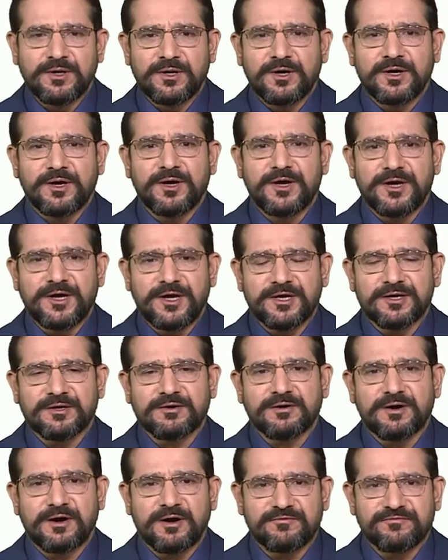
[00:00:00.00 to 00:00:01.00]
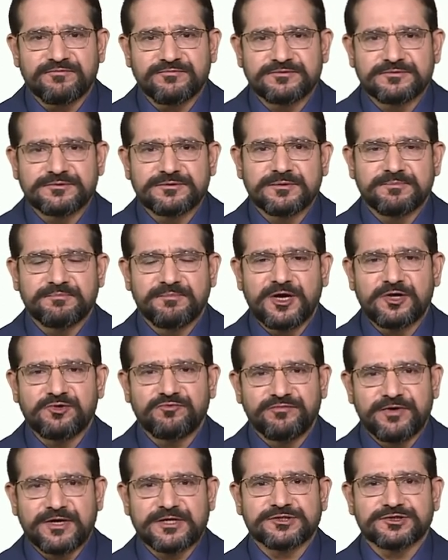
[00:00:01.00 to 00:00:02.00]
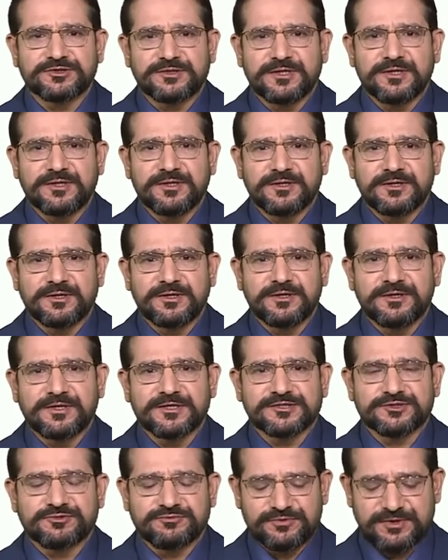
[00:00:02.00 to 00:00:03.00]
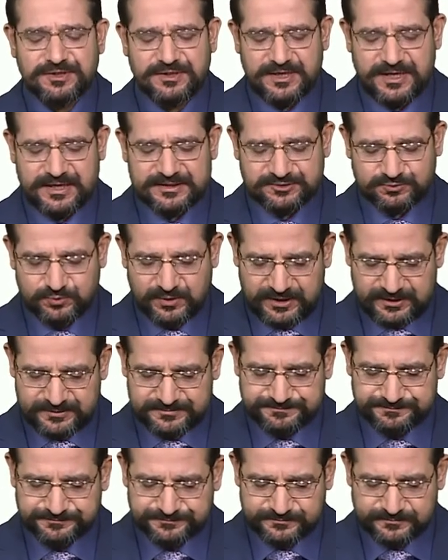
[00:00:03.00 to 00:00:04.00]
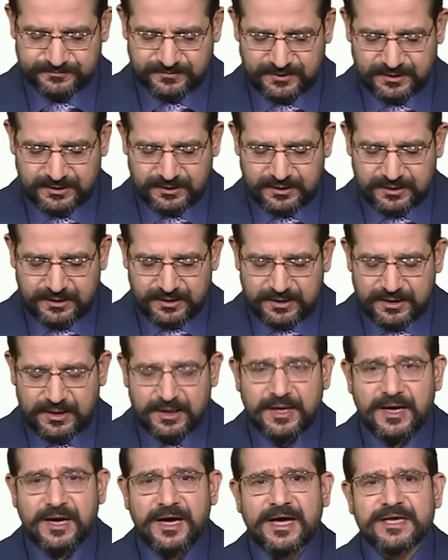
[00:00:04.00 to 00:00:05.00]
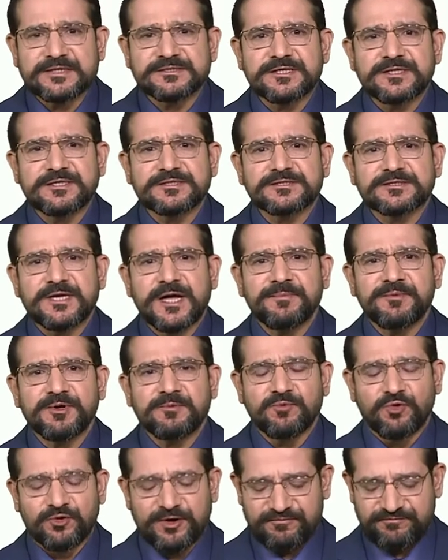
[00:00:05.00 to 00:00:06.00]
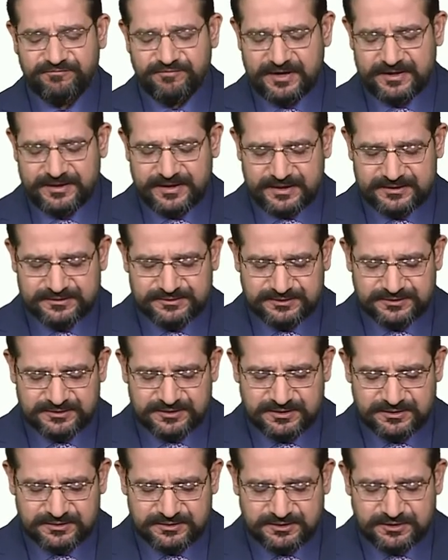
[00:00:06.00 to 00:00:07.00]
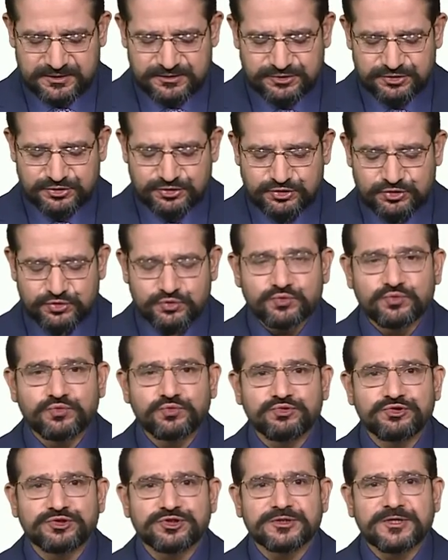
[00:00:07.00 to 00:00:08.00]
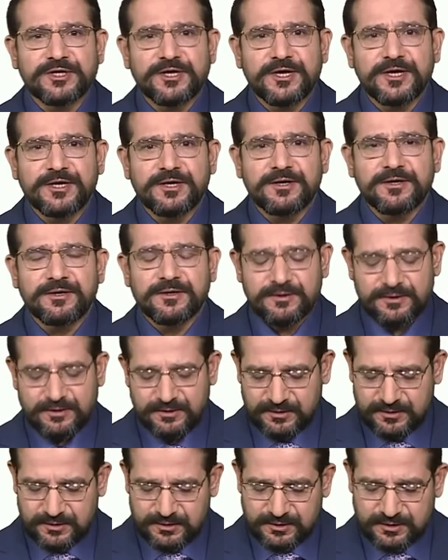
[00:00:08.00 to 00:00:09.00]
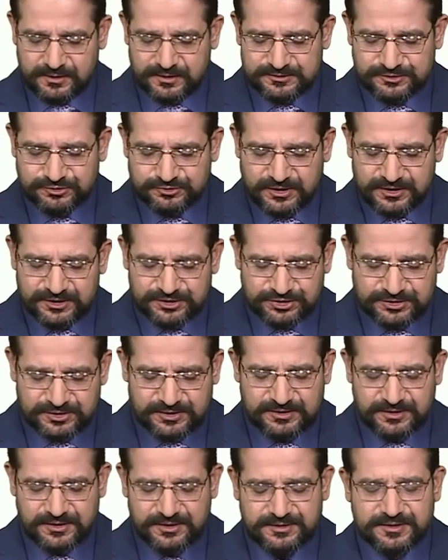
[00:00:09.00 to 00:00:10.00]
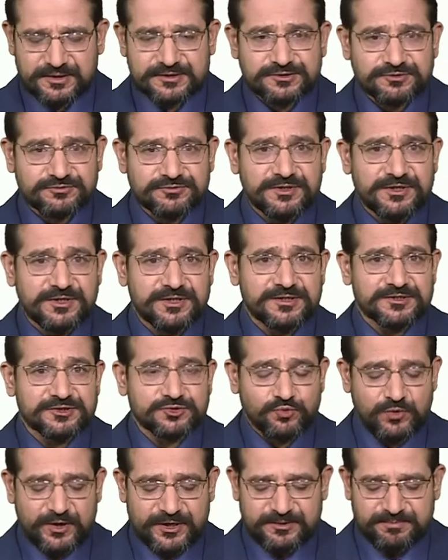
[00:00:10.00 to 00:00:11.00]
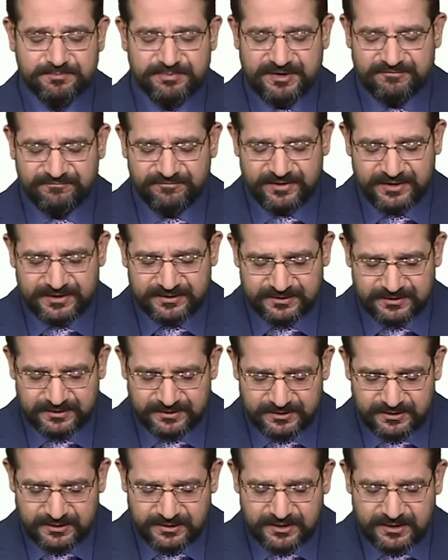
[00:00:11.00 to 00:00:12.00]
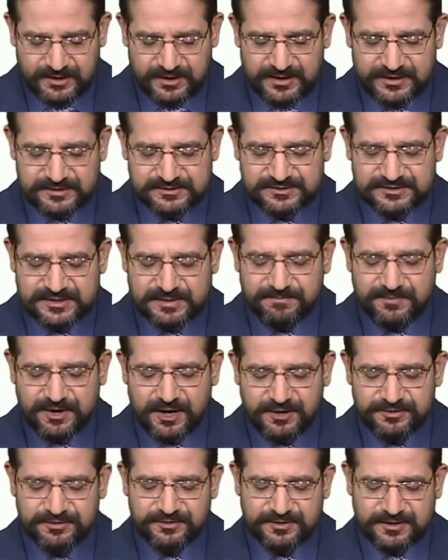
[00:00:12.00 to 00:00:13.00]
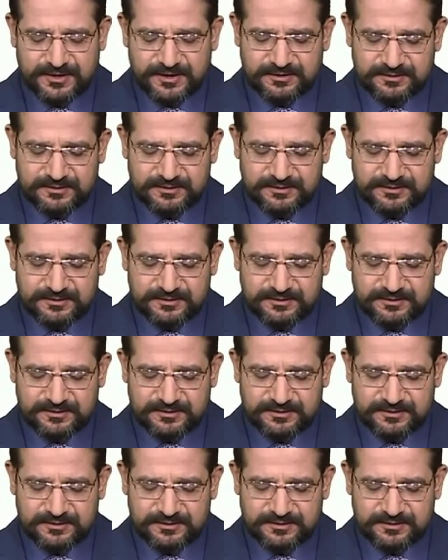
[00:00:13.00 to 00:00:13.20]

uh, aircraft manufacturing industry as well. As an Islamic mode of financing, its use in construction industry is quite prevalent and some other